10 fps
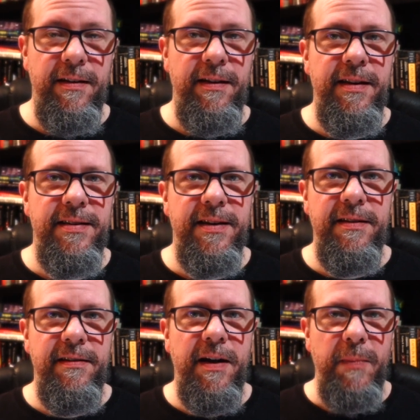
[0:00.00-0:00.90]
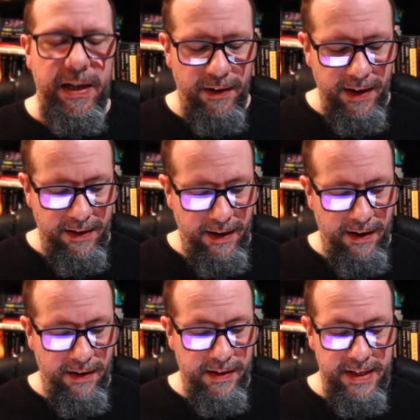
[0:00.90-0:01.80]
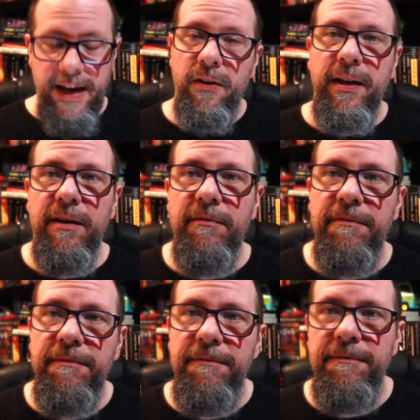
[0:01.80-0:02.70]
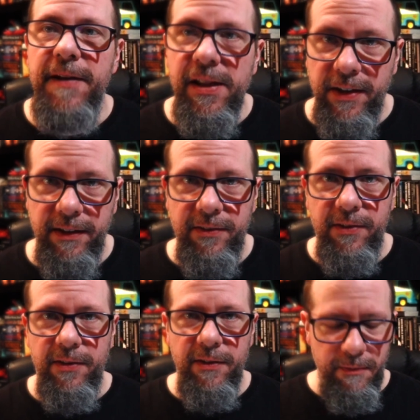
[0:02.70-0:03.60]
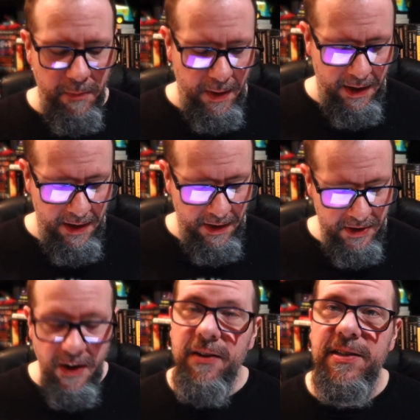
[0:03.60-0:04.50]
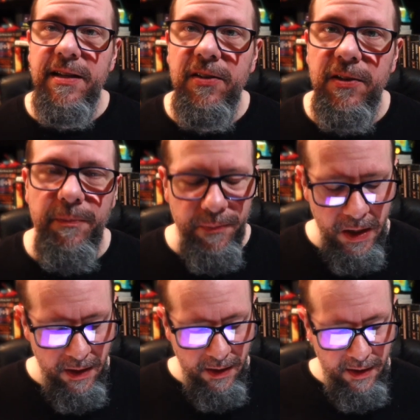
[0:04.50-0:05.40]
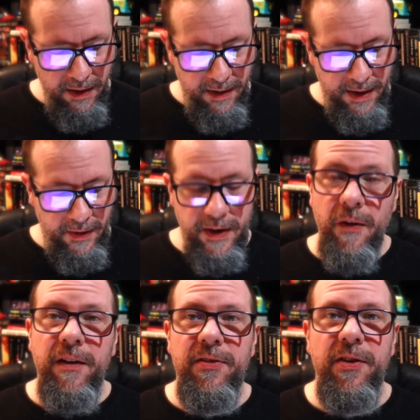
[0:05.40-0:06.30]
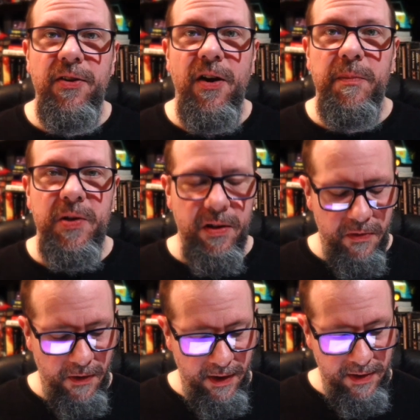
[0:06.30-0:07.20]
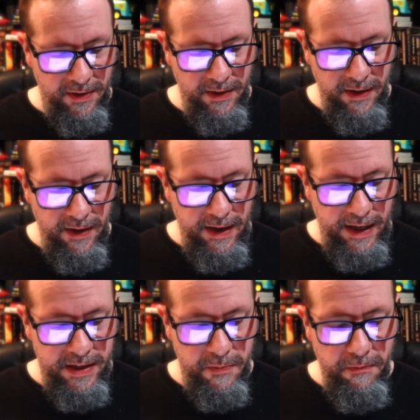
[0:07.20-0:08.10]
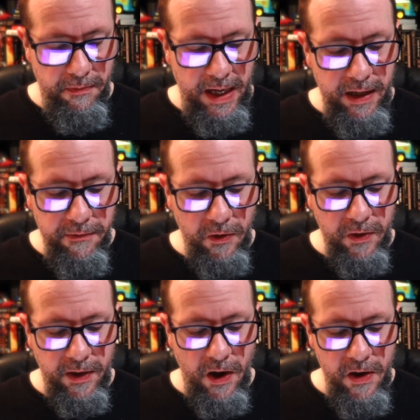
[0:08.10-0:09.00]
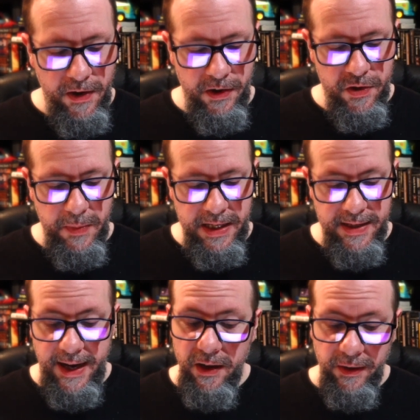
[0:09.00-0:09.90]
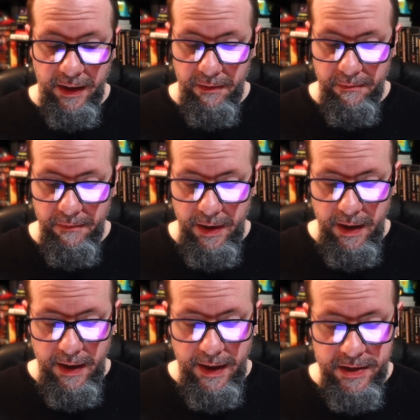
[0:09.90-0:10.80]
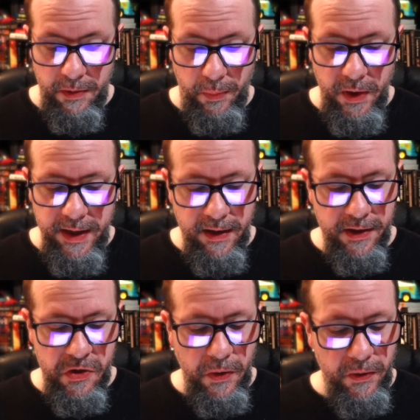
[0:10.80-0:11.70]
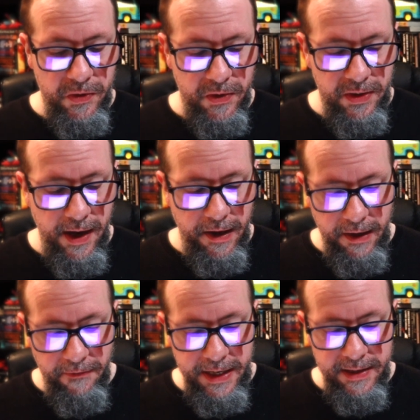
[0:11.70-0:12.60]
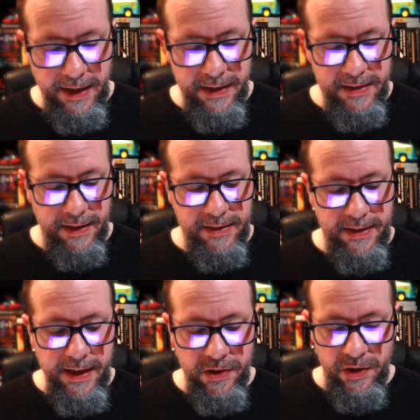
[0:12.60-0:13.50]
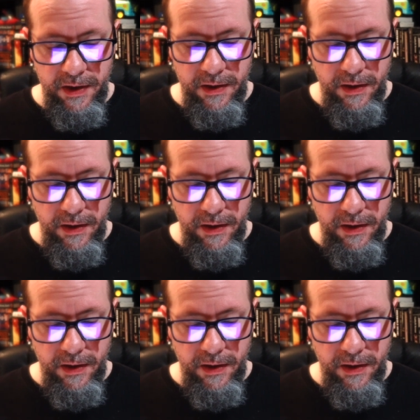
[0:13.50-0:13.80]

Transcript: he said I might like, and it's Alien Phalanx by Scott Sigler. Now, here is the synopsis for this. It's medieval carnage meets alien as a pre-industrial society fights against extinction